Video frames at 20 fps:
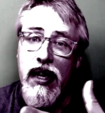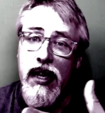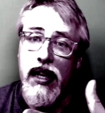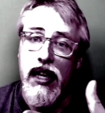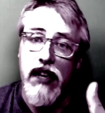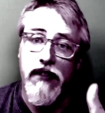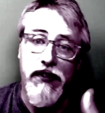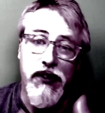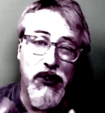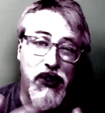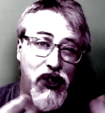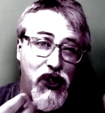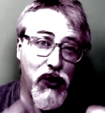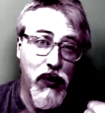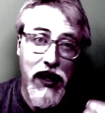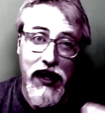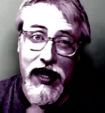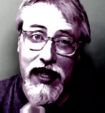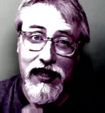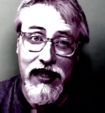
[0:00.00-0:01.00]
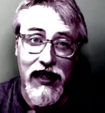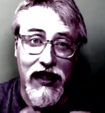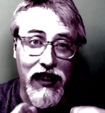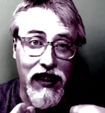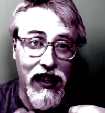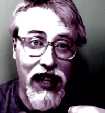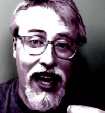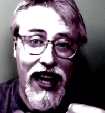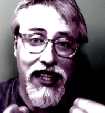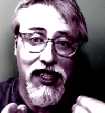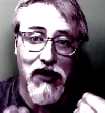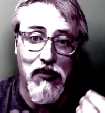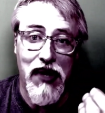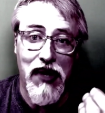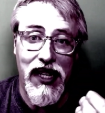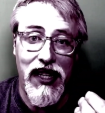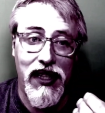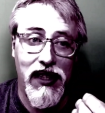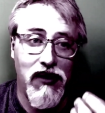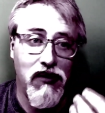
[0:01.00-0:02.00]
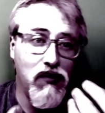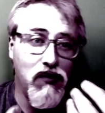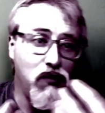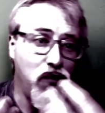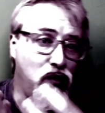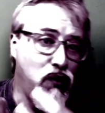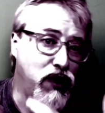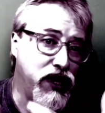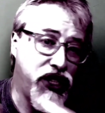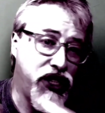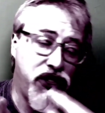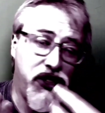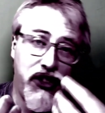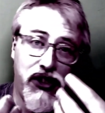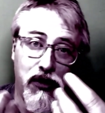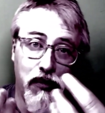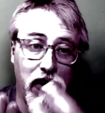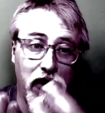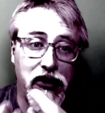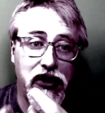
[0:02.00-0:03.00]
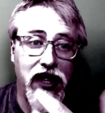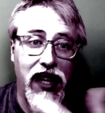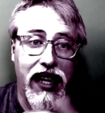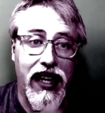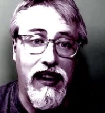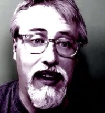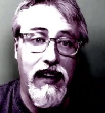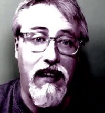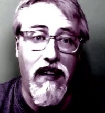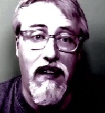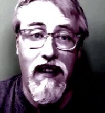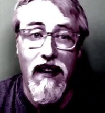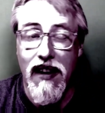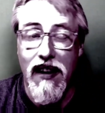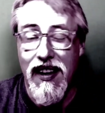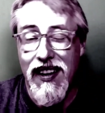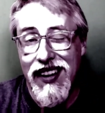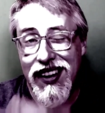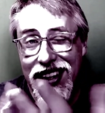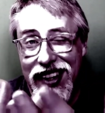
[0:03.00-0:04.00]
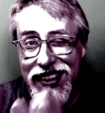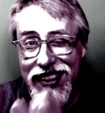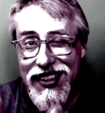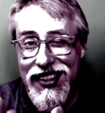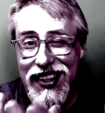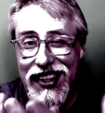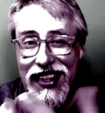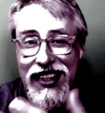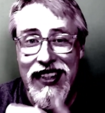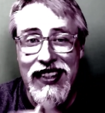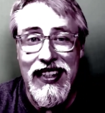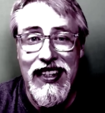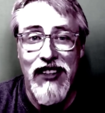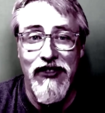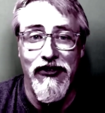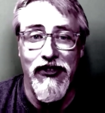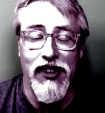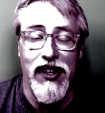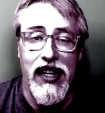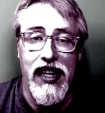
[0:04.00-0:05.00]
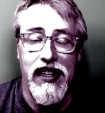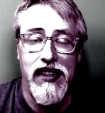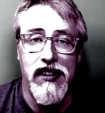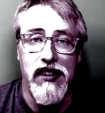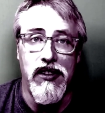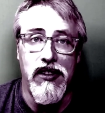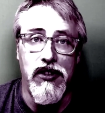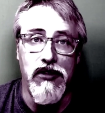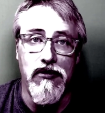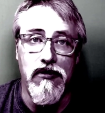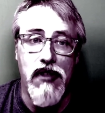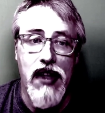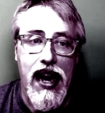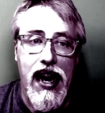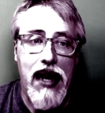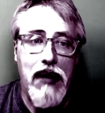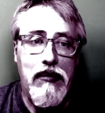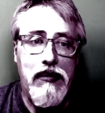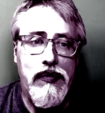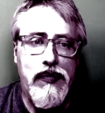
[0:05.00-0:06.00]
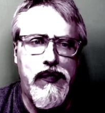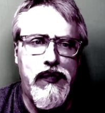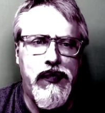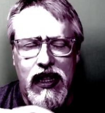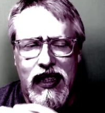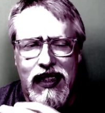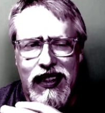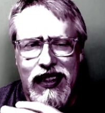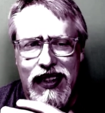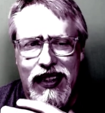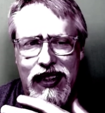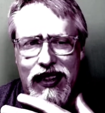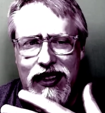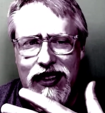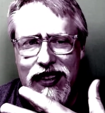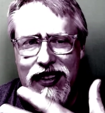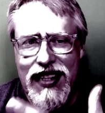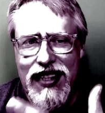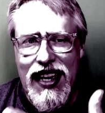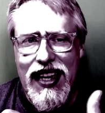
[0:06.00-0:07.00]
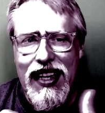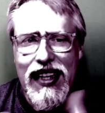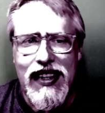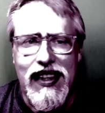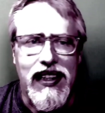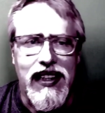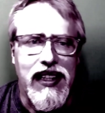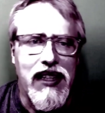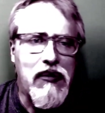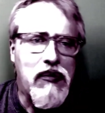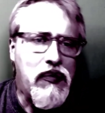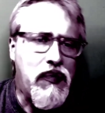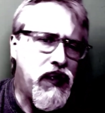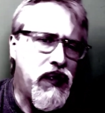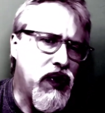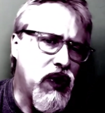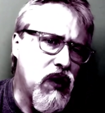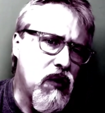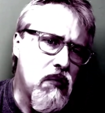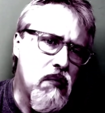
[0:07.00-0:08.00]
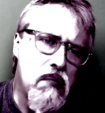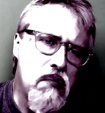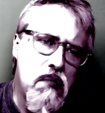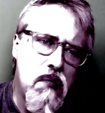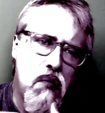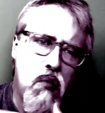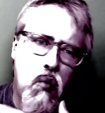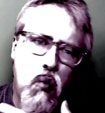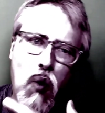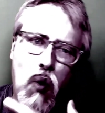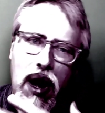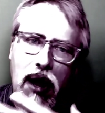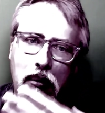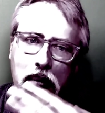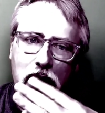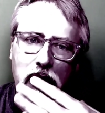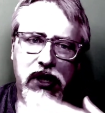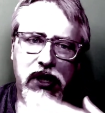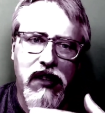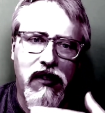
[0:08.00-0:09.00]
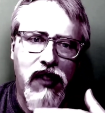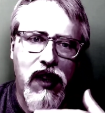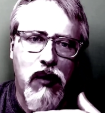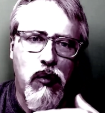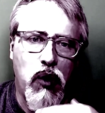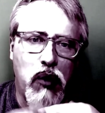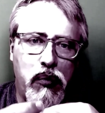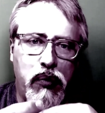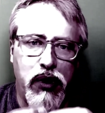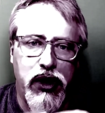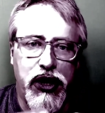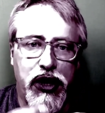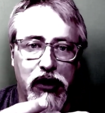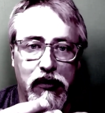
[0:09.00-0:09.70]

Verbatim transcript: If you're doing this at the last minute, which you most likely are, it's easy to forget to do that. Secondly, while most of them will put your